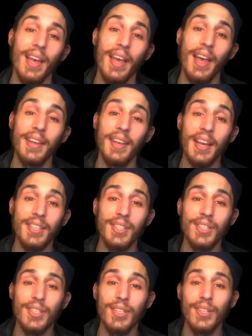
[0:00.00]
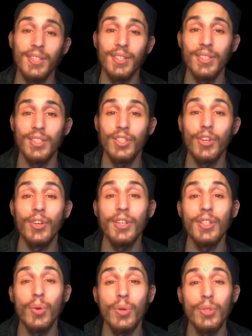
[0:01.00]
And next, turning
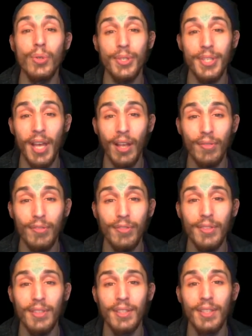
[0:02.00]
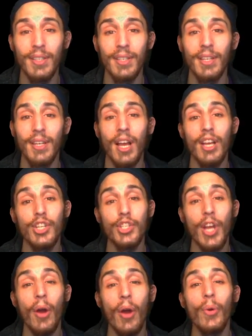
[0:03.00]
towards yourself,
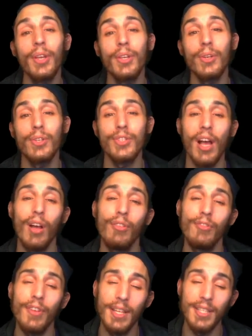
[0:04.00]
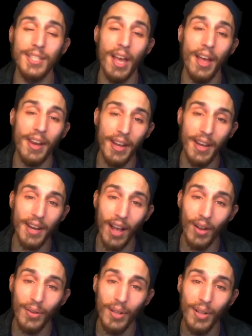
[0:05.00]
showering yourself inside and out
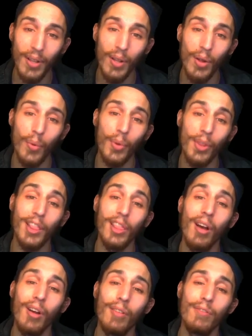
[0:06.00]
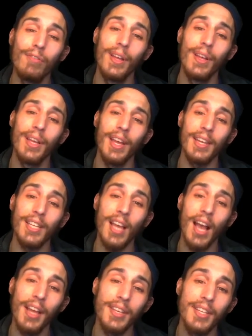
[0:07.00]
with love and
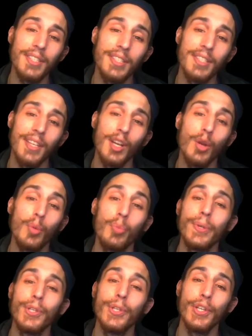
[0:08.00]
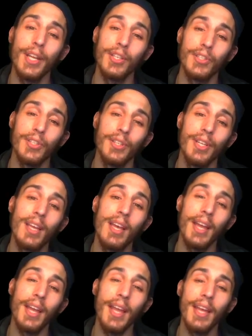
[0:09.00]
kindness and appreciation
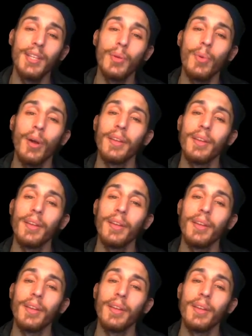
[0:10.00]
in any way.